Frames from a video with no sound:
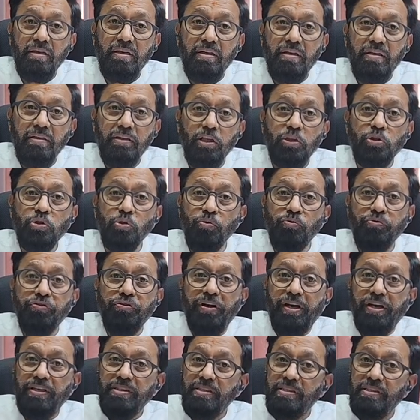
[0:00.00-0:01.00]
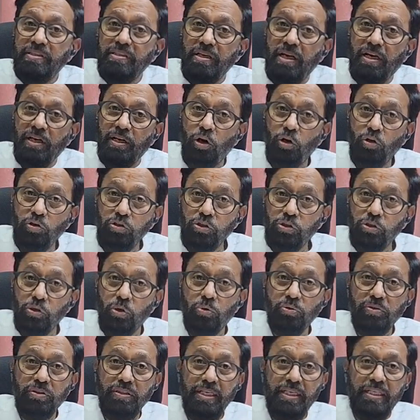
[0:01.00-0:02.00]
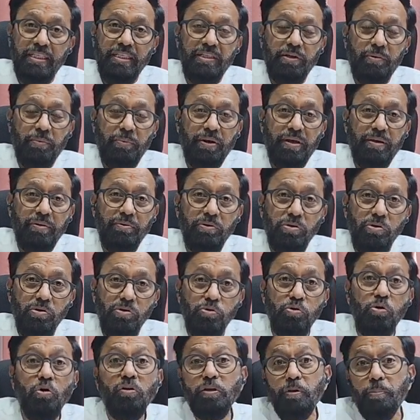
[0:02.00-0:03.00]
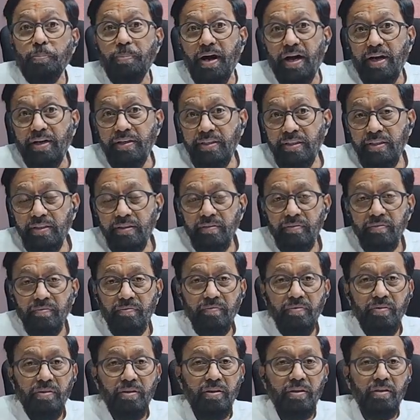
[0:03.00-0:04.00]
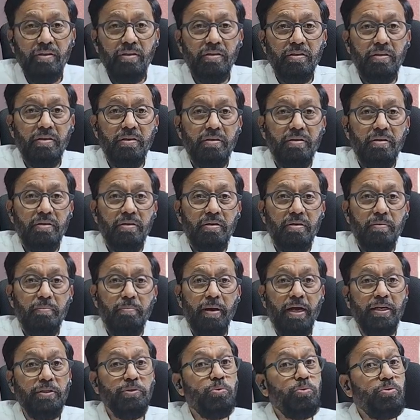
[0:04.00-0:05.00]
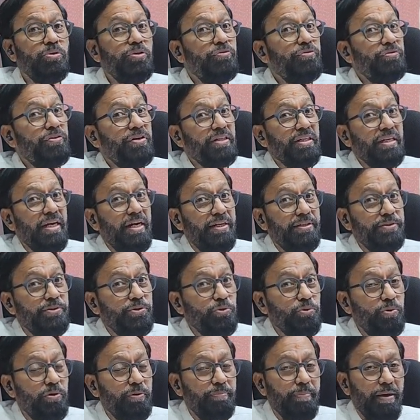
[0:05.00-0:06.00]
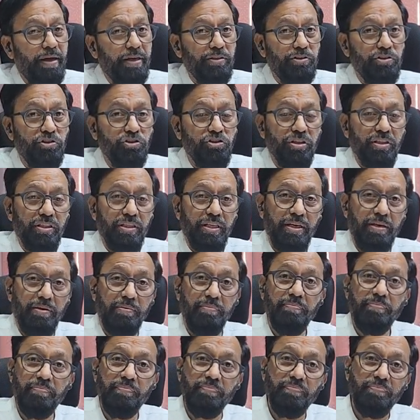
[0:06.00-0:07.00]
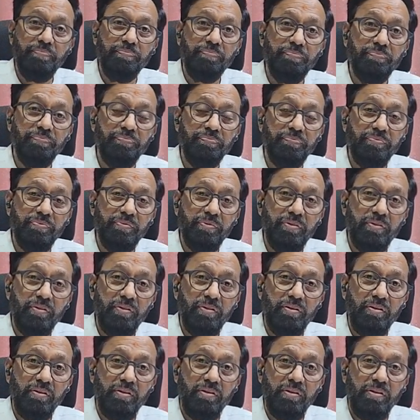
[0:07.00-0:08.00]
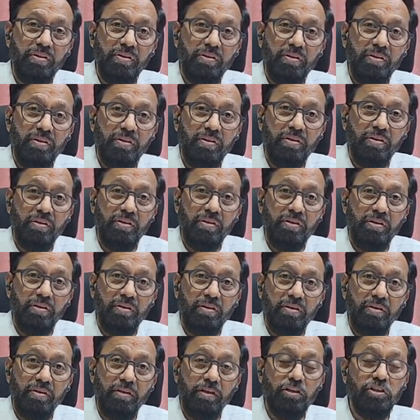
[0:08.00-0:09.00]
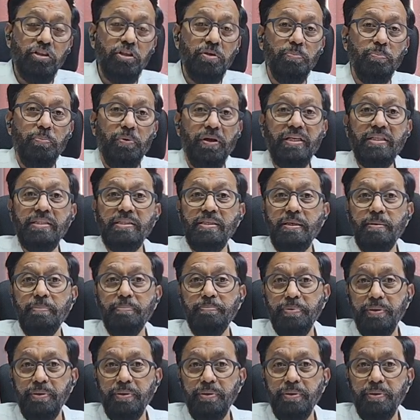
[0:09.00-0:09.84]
the two friends are also taken away, torn apart by two different guys who are managing there. Najib wakes up